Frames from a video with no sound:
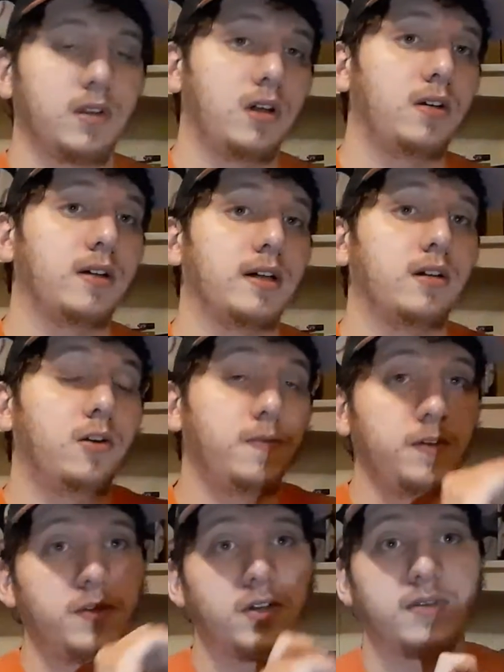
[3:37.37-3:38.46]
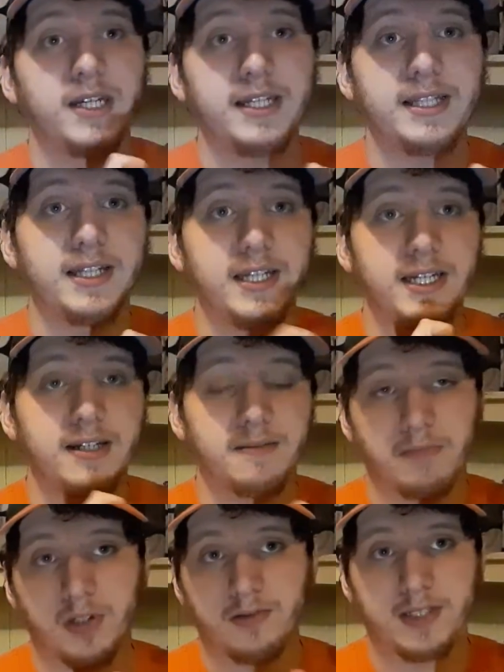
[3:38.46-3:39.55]
hopefully, we don't lead the league in
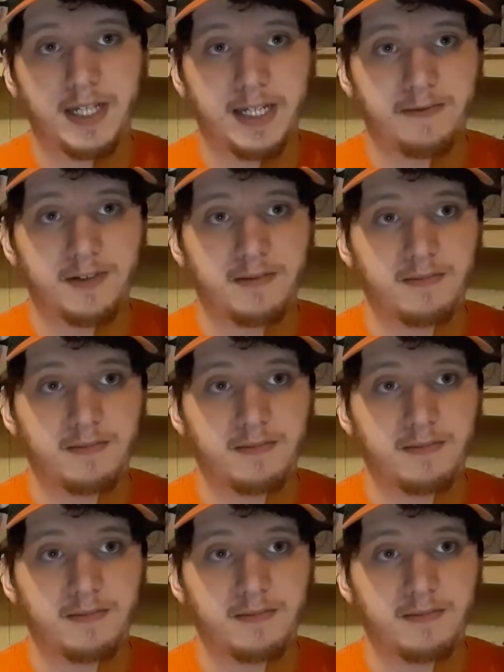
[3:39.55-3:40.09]
blown saves.